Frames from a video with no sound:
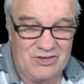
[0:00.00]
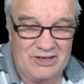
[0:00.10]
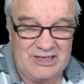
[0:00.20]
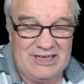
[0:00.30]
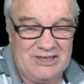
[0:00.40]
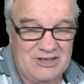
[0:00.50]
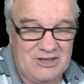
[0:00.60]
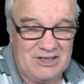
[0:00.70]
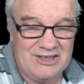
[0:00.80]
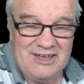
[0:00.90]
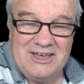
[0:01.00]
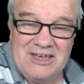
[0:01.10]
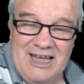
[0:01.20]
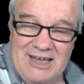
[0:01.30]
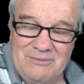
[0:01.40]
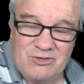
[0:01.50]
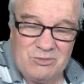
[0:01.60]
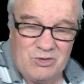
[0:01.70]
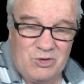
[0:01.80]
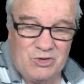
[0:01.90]
so I can get in
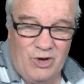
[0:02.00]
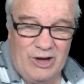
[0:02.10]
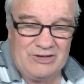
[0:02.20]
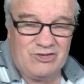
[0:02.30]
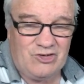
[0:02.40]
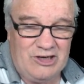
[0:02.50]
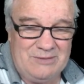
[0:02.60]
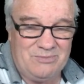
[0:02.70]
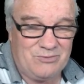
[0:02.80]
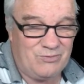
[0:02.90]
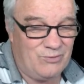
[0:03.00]
some good night's sleep,